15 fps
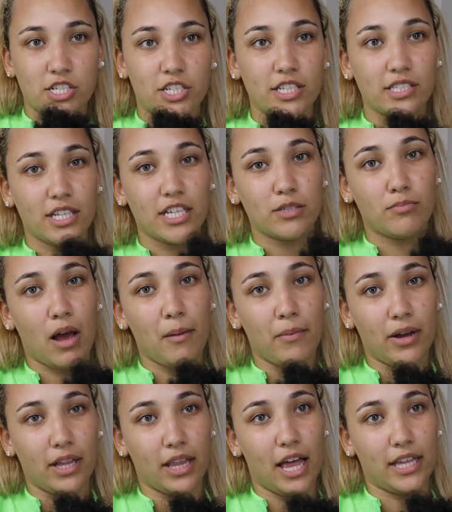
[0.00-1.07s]
She says
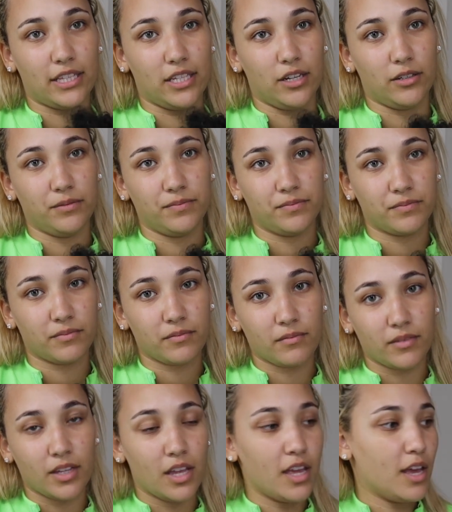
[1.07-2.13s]
mama a lot though.
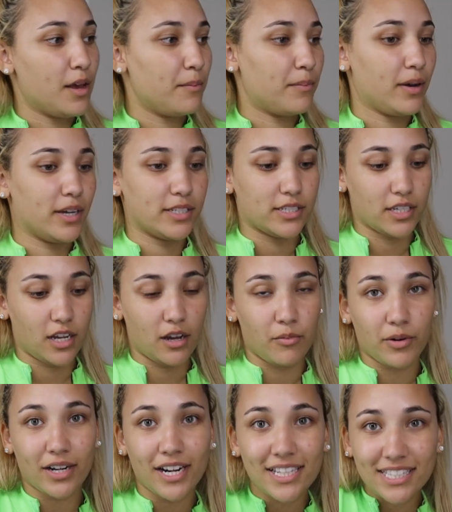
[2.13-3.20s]
But
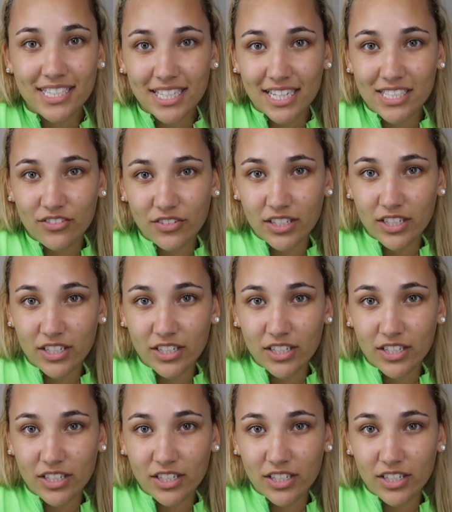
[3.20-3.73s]
we're gonna end today's